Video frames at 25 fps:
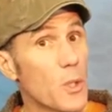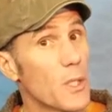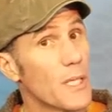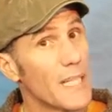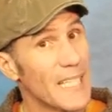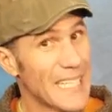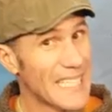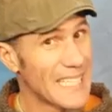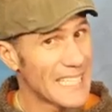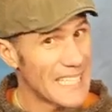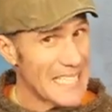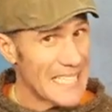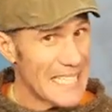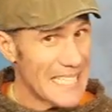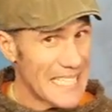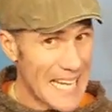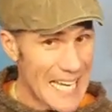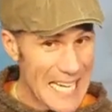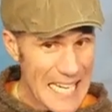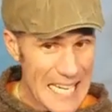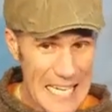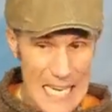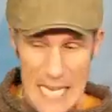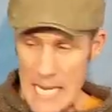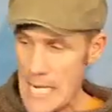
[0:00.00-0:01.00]

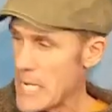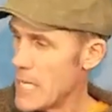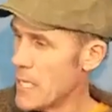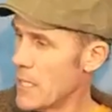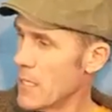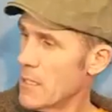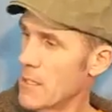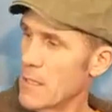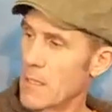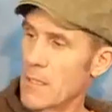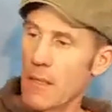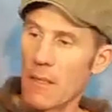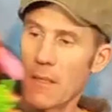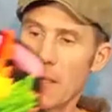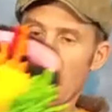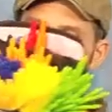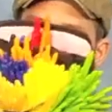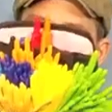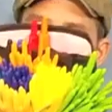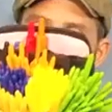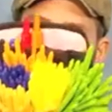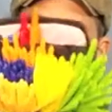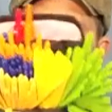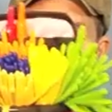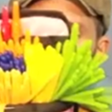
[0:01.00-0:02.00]
Extended.
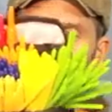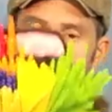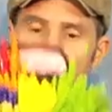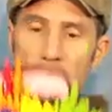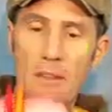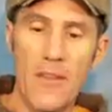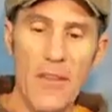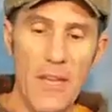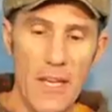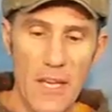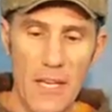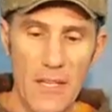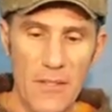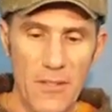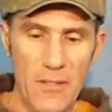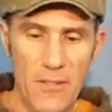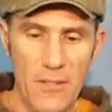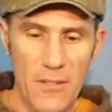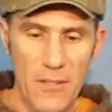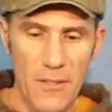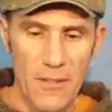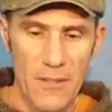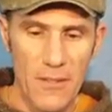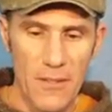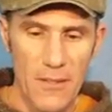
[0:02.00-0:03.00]
And
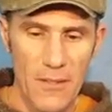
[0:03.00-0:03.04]
this